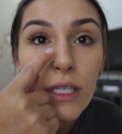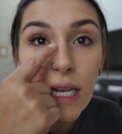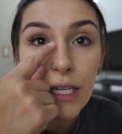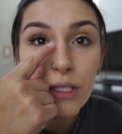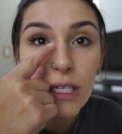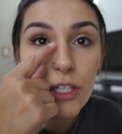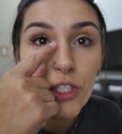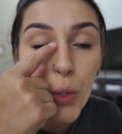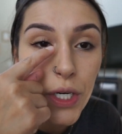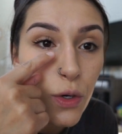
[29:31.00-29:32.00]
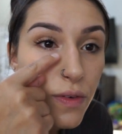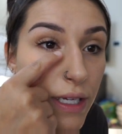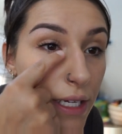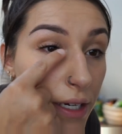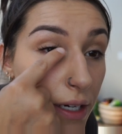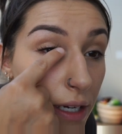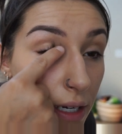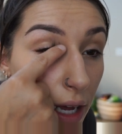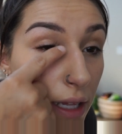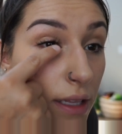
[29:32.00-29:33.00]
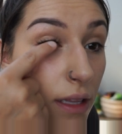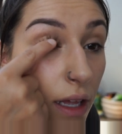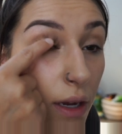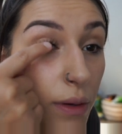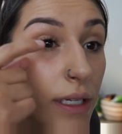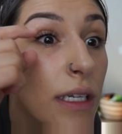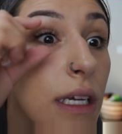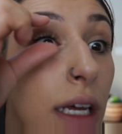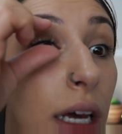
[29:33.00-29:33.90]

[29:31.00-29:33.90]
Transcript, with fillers: good that I used like a short over here and not like the long one,